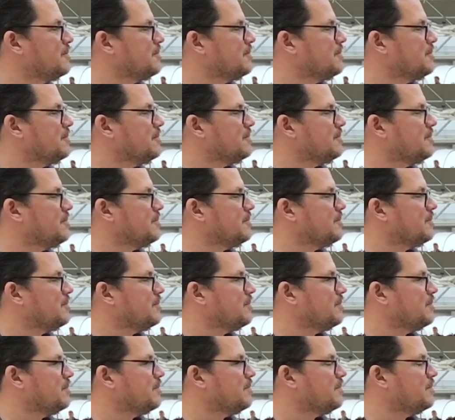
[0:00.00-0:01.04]

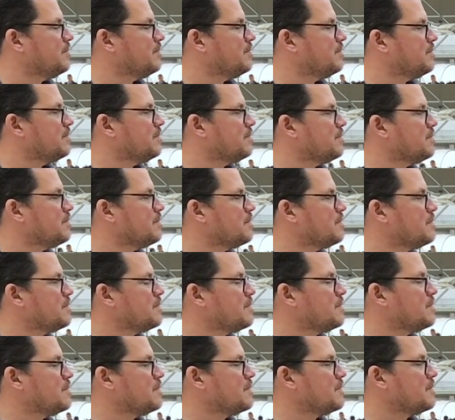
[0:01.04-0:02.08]

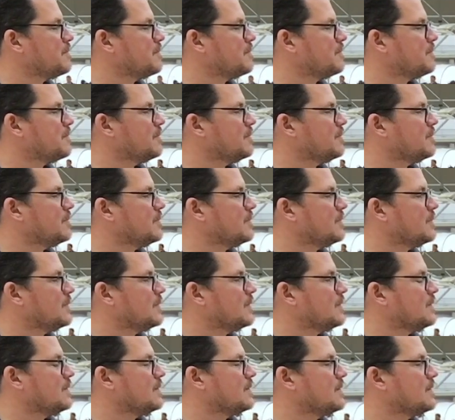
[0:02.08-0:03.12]

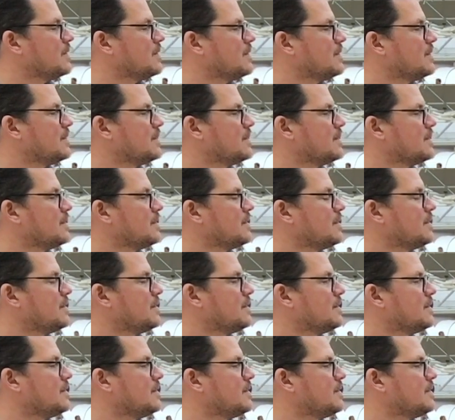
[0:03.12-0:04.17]

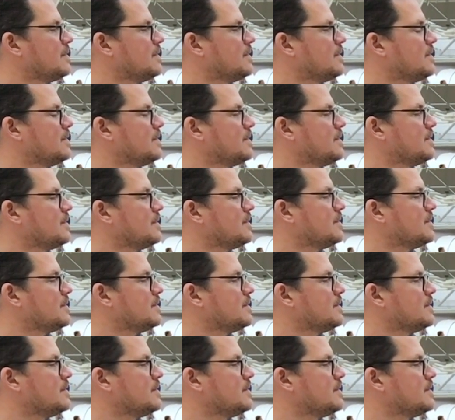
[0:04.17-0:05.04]
This person isn't speaking.